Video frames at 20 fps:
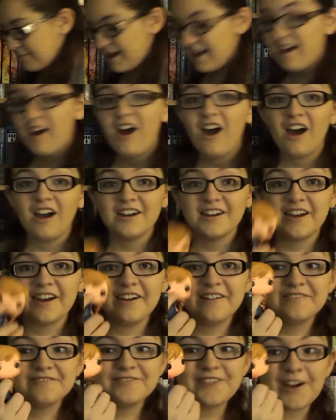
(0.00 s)
My
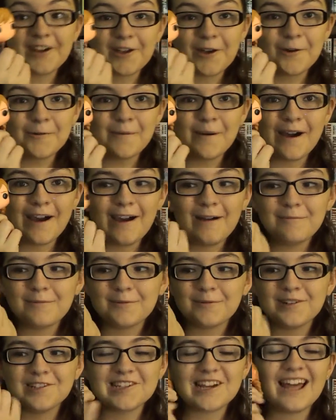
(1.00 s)
Anna Funko
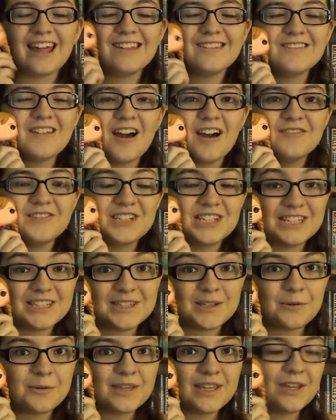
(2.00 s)
Pop, which I love.
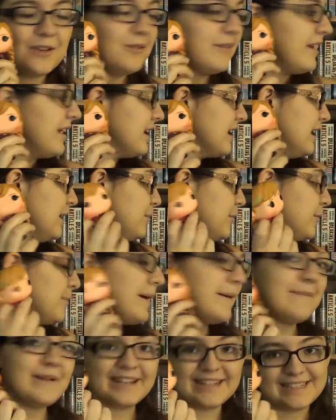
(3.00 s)
She's so cute, and I keep her
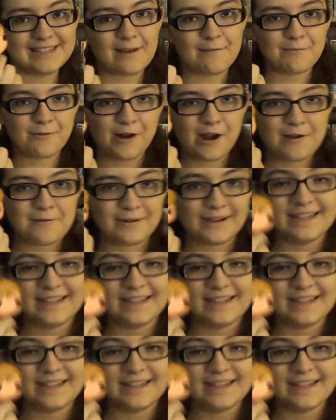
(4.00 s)
by my contemporary